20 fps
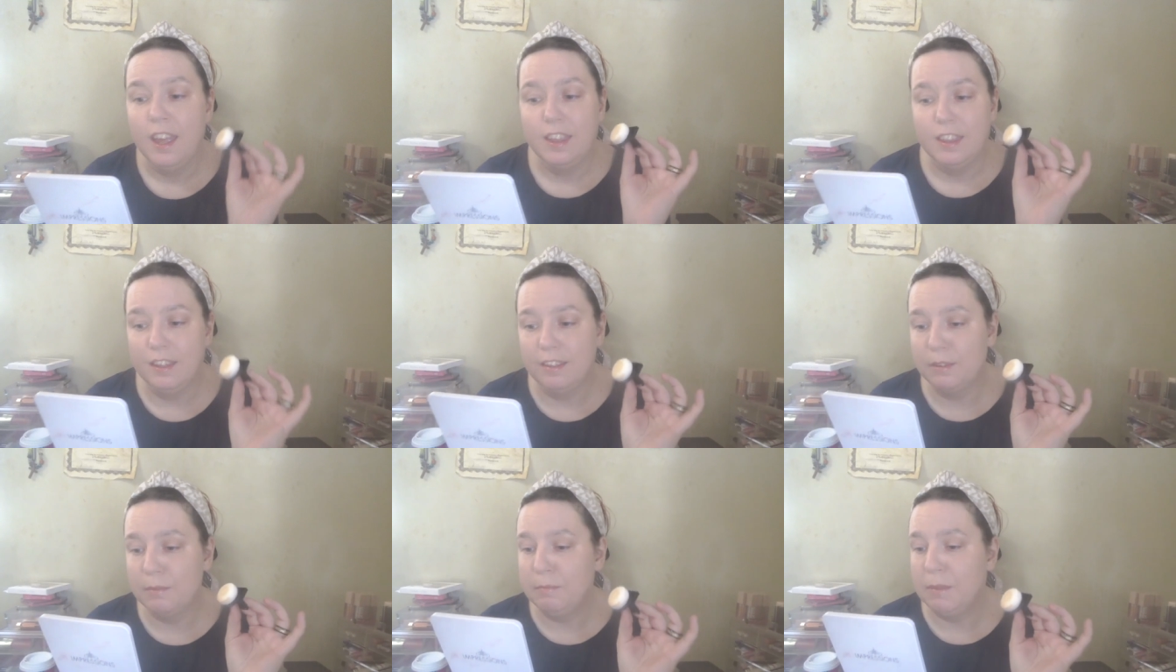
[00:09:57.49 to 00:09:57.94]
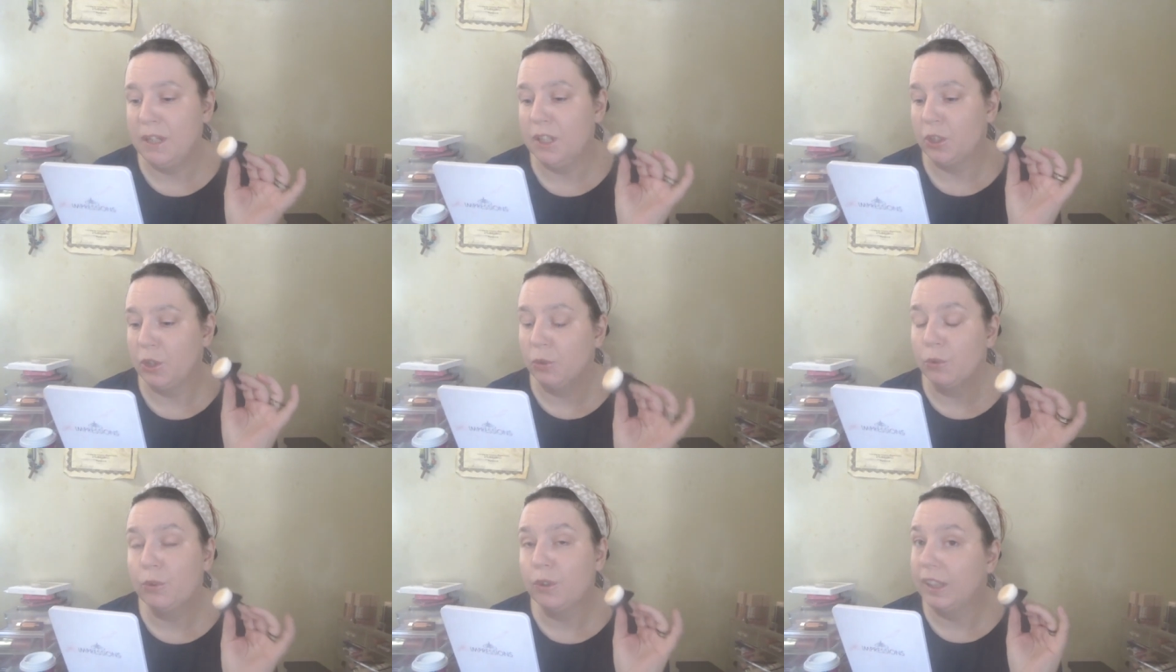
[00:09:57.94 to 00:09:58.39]
This has been
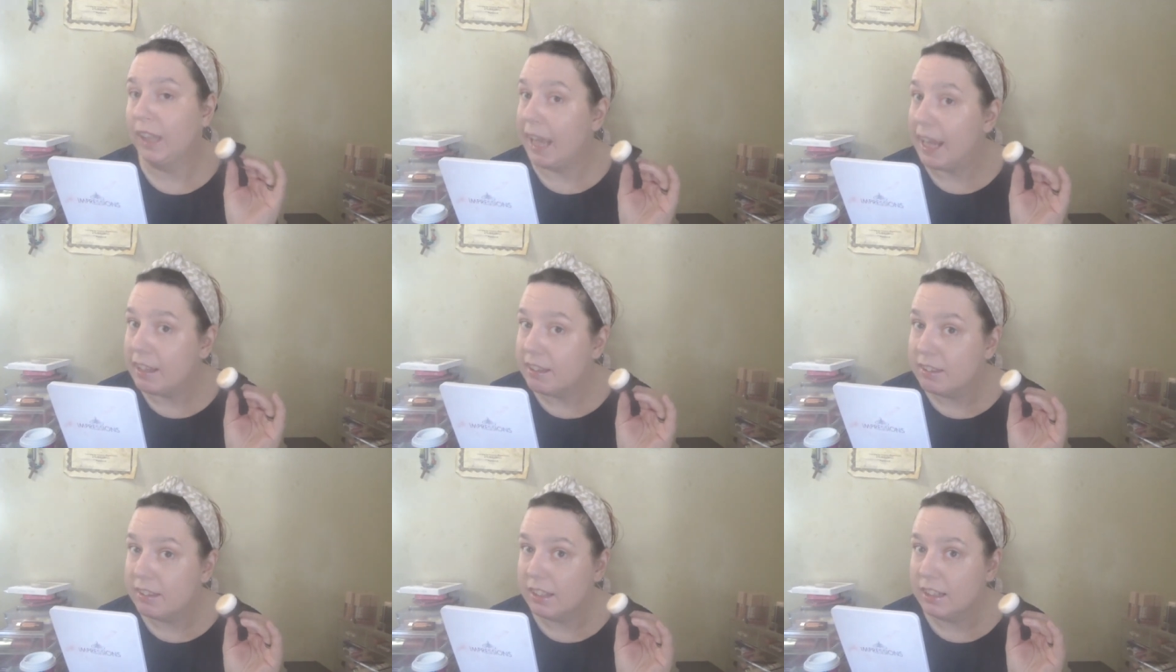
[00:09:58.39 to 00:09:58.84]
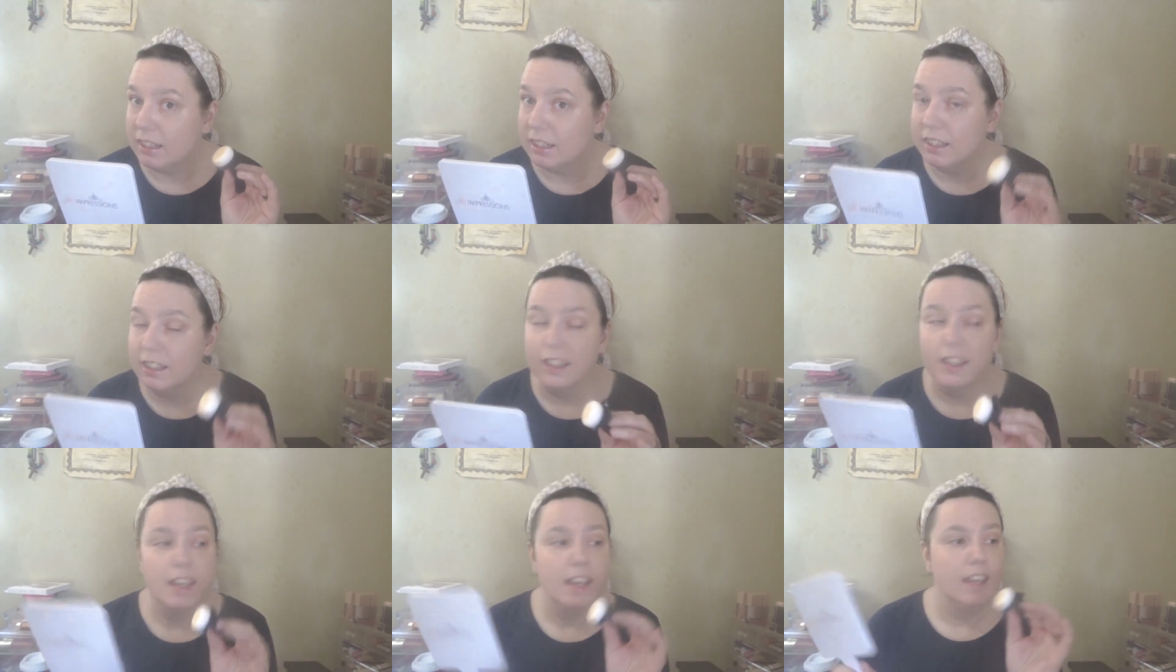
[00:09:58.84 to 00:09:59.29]
called classic.
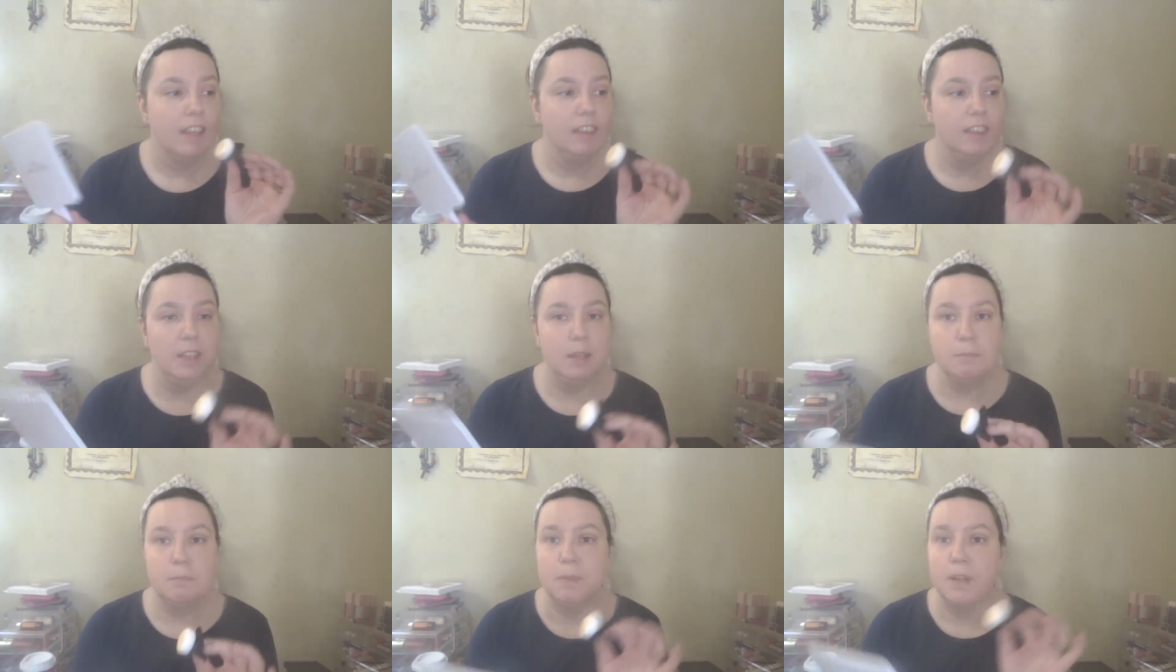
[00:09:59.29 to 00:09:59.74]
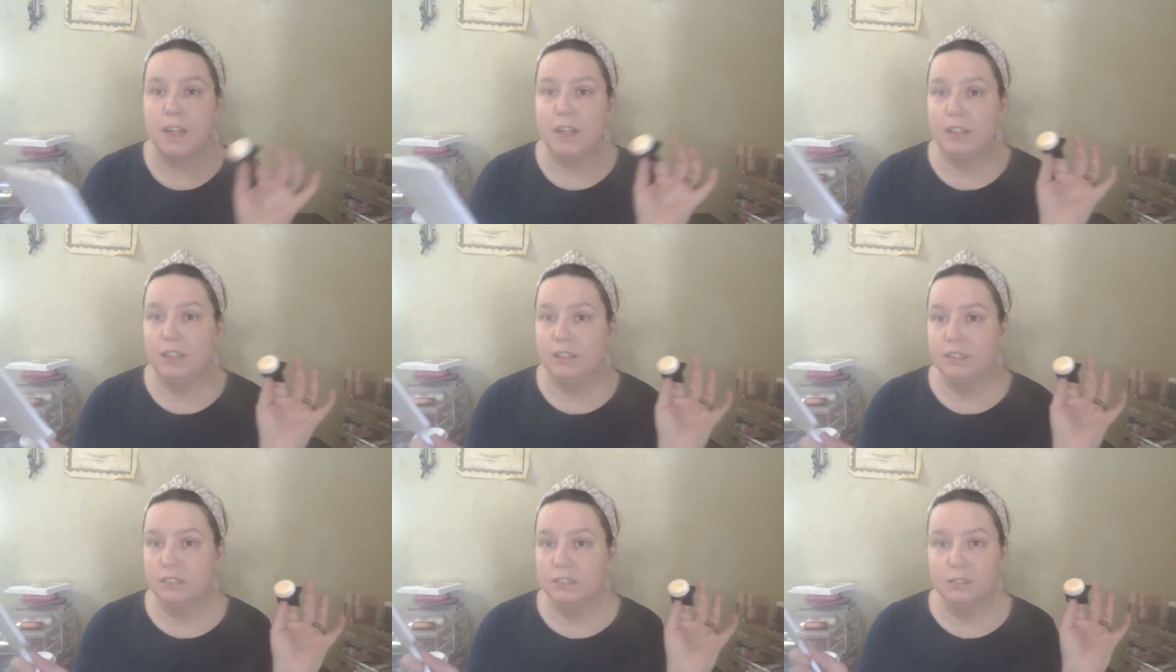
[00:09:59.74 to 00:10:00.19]
They
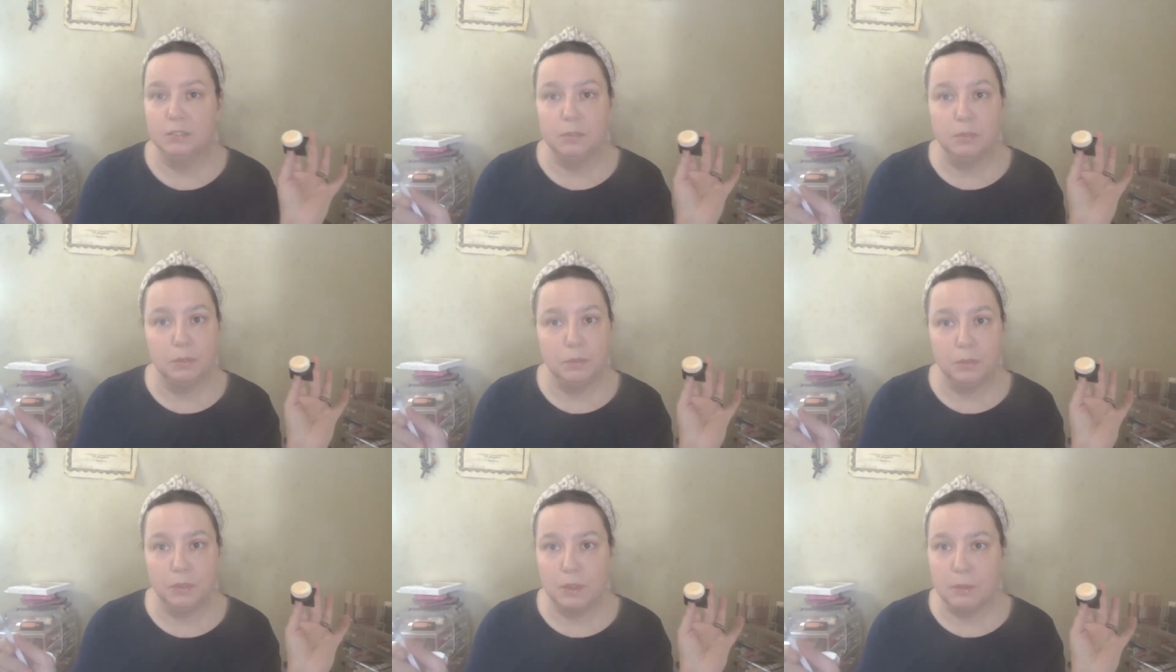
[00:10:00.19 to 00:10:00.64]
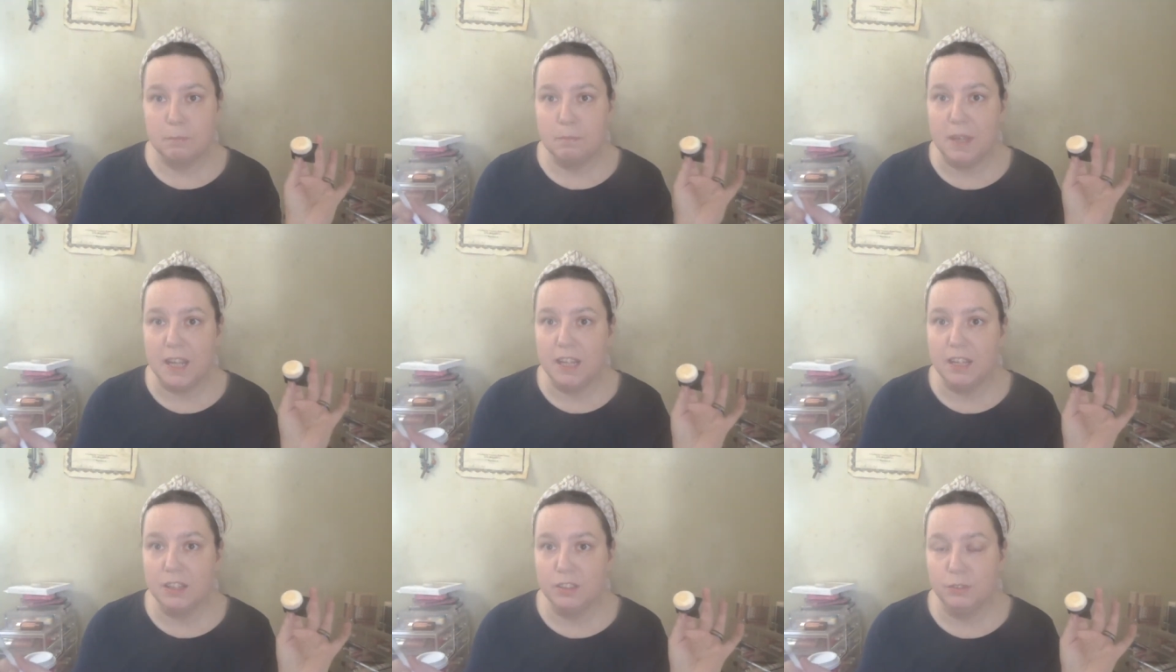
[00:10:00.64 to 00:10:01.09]
bought the
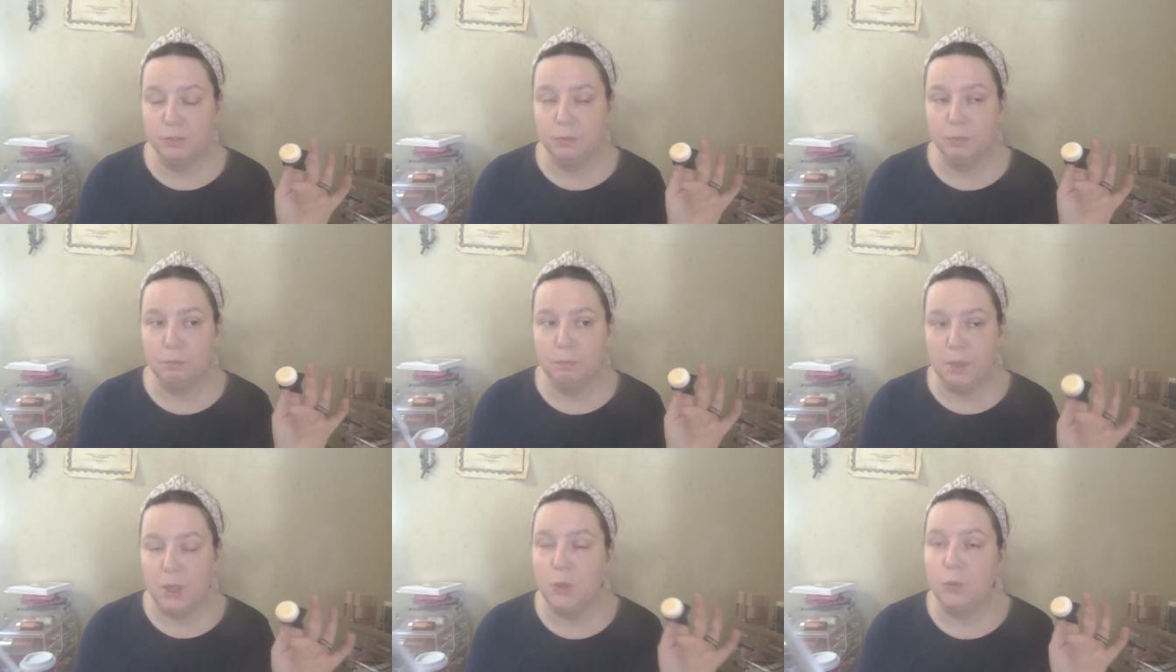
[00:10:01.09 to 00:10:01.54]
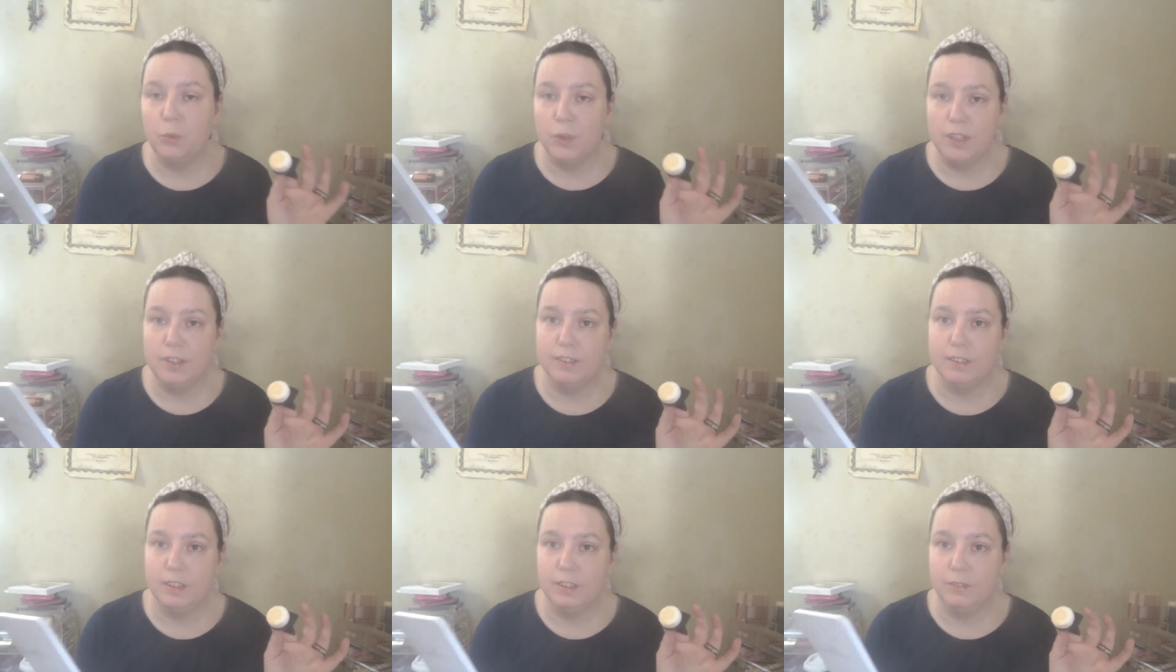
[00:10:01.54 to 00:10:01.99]
big big
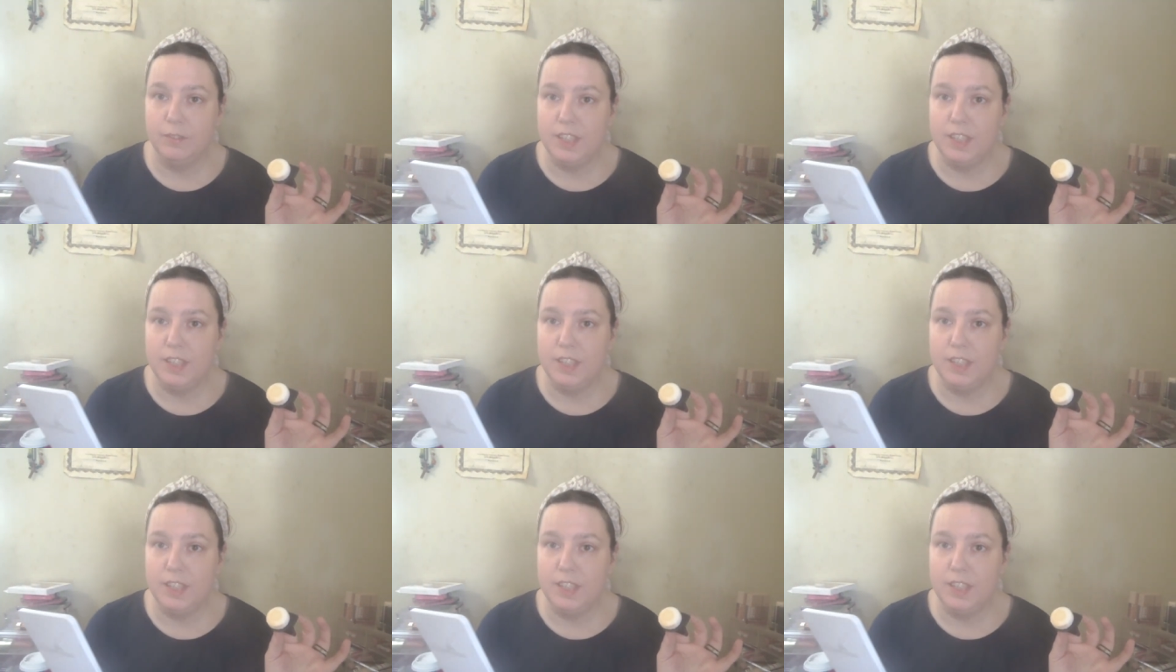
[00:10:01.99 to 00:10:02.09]
ones of